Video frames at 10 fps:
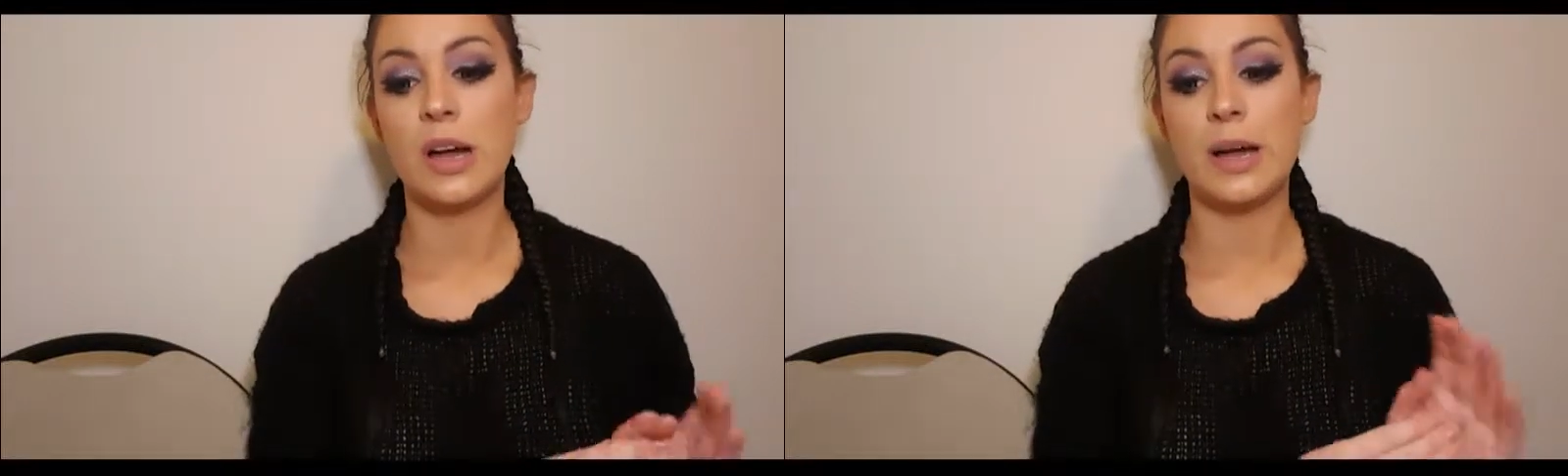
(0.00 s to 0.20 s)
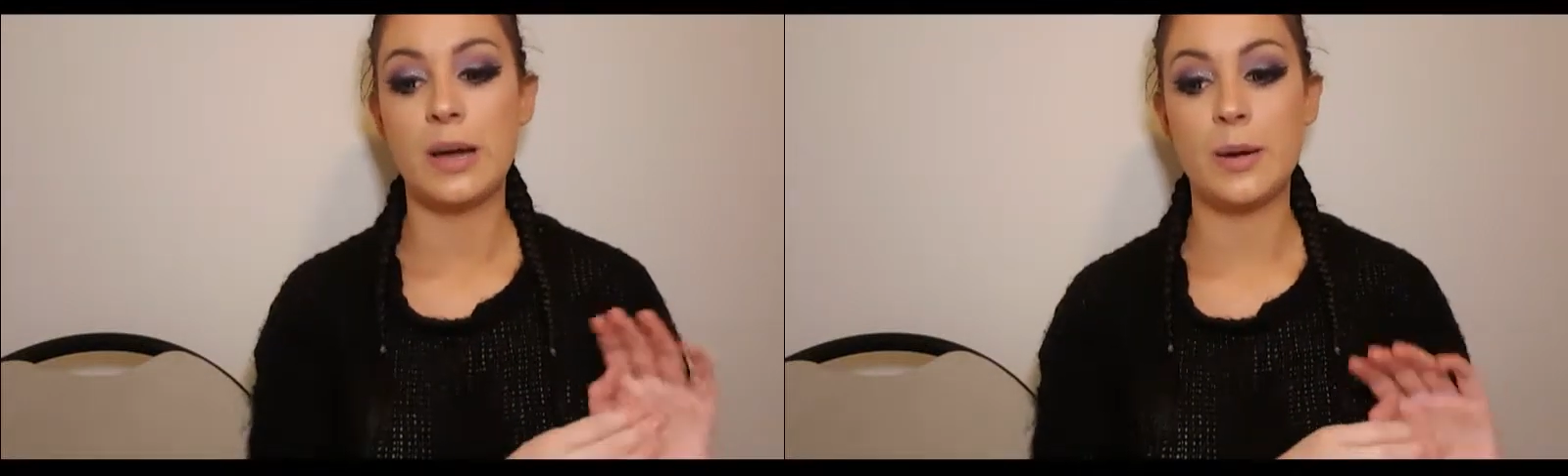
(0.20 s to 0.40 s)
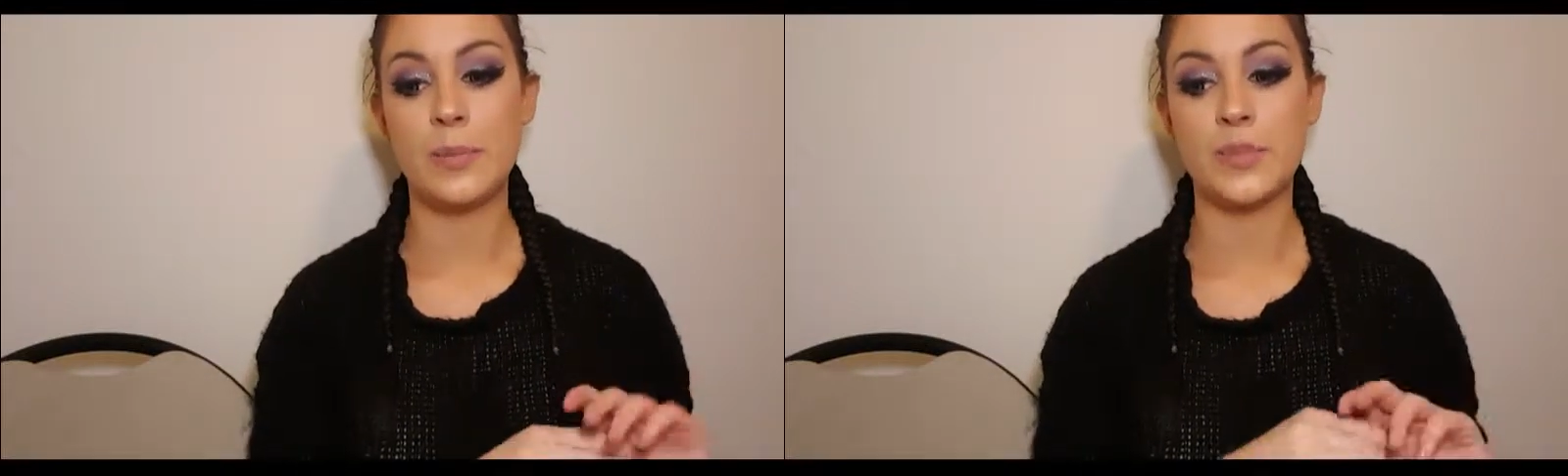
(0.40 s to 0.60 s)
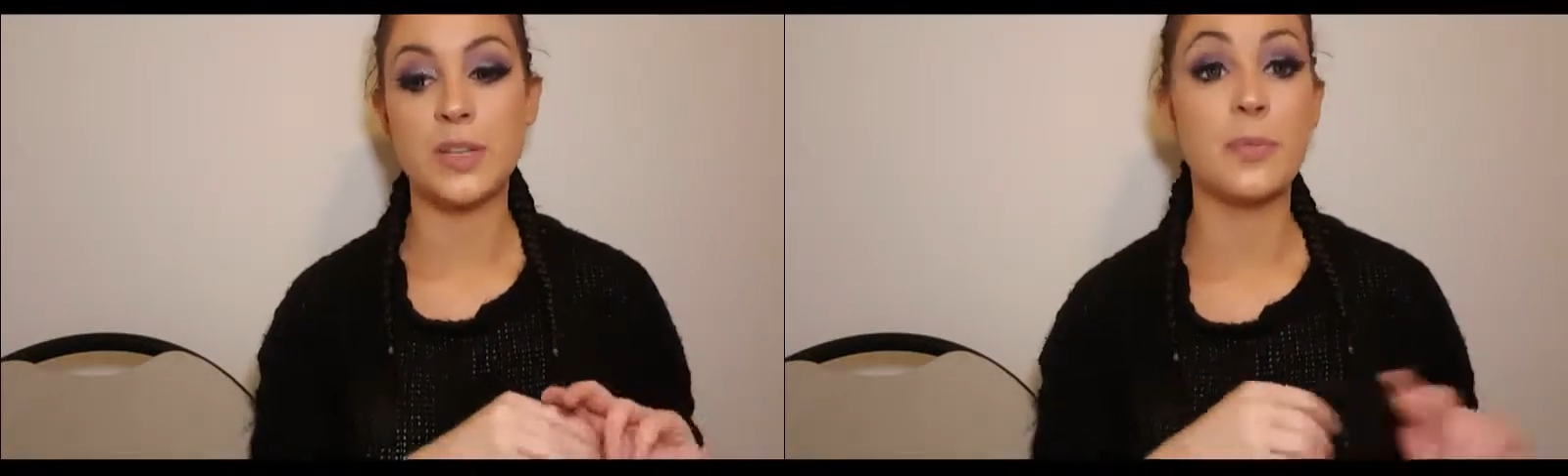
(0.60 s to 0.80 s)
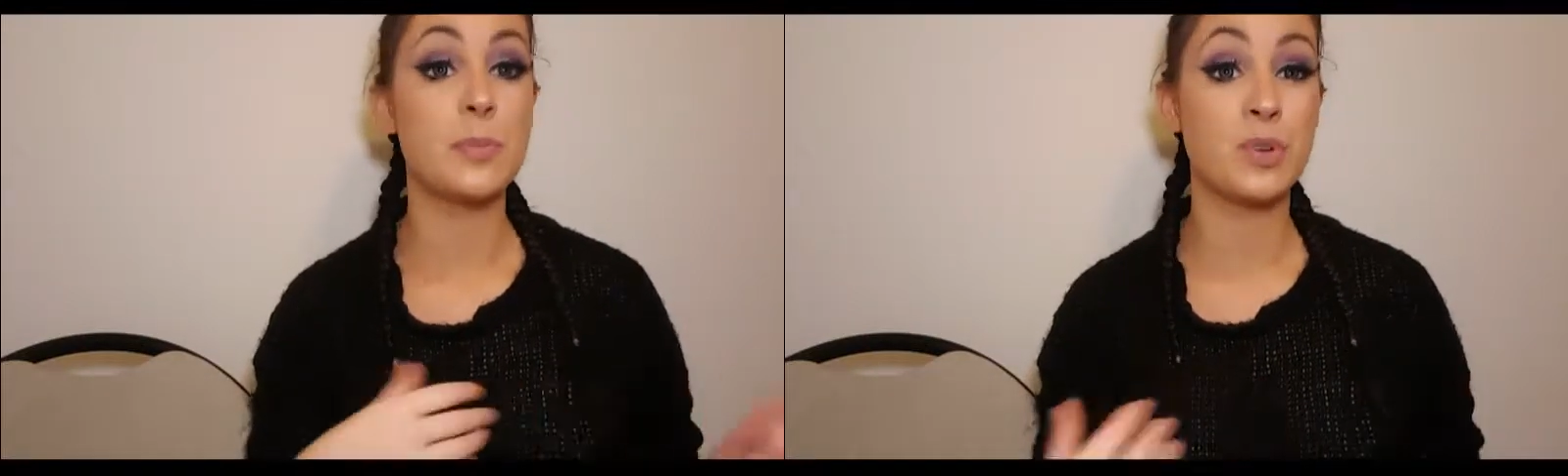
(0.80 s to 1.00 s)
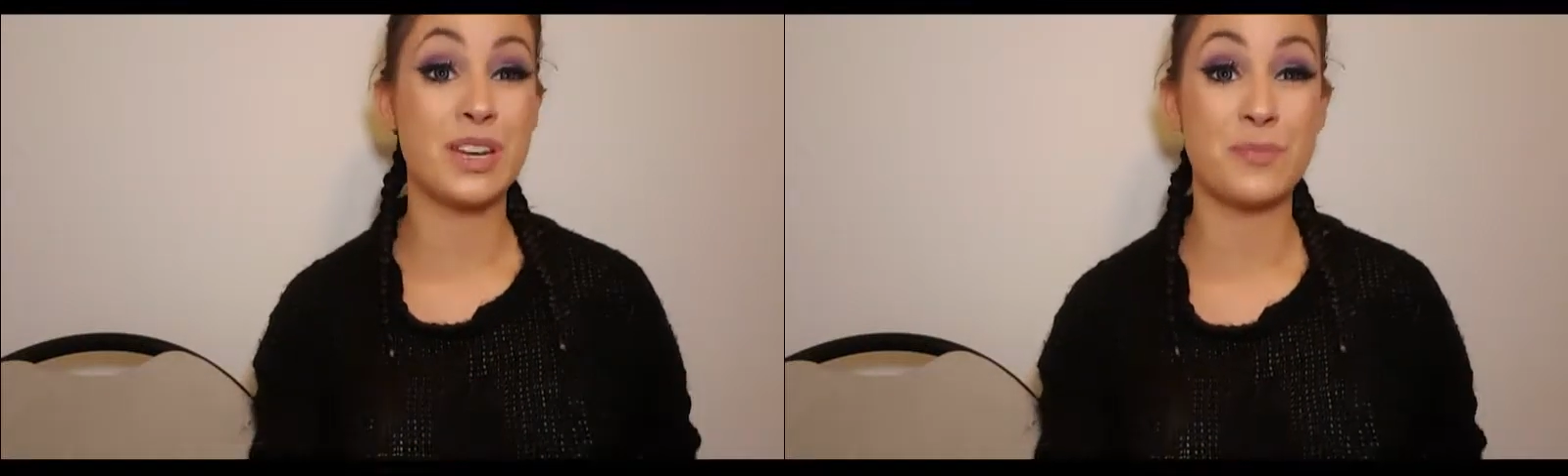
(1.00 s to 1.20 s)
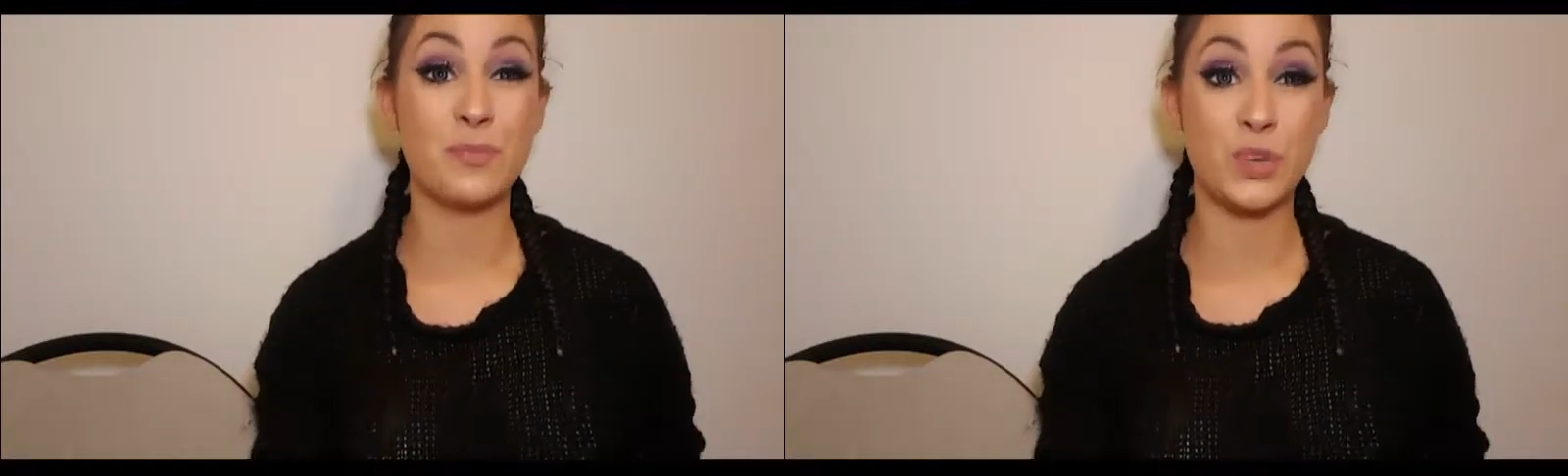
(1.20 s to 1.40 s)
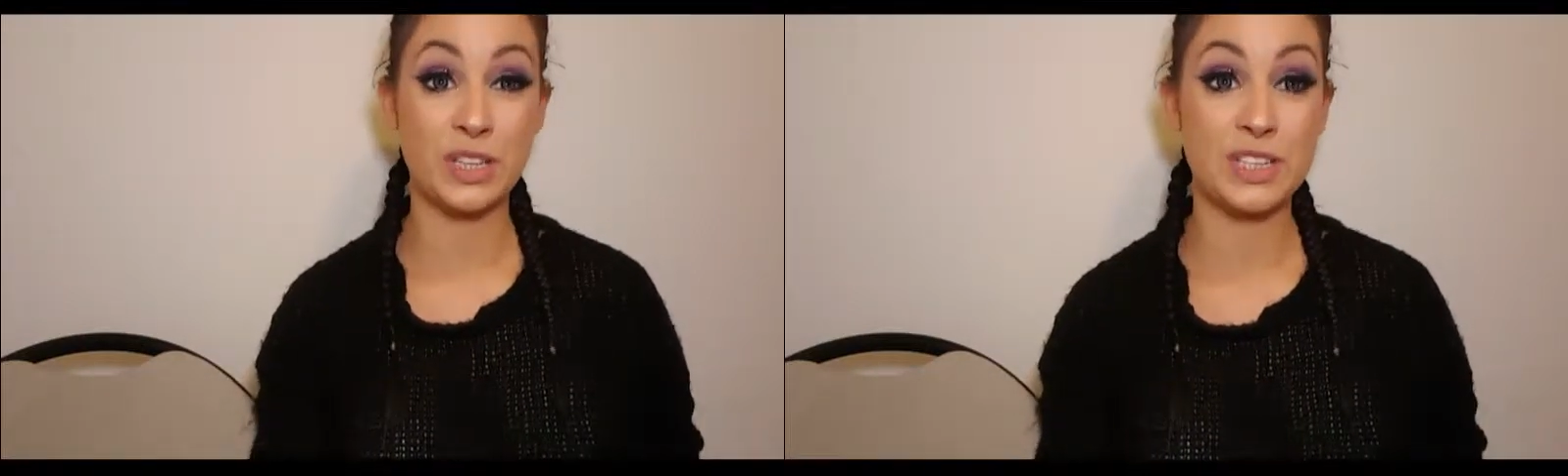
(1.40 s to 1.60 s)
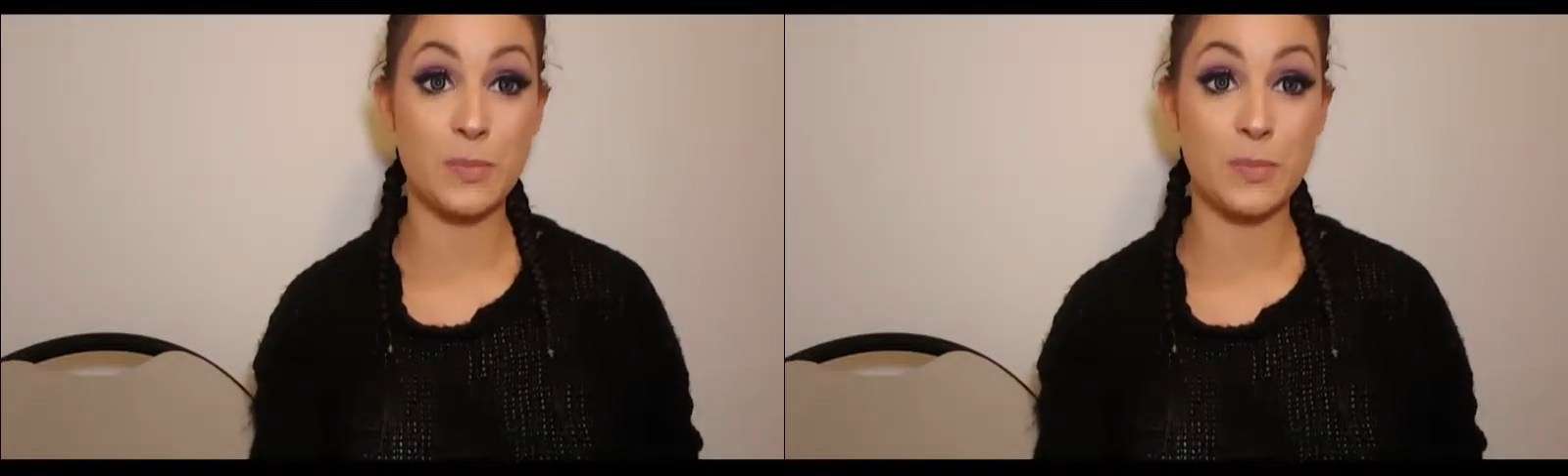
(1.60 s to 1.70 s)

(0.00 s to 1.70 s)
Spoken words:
Some people get really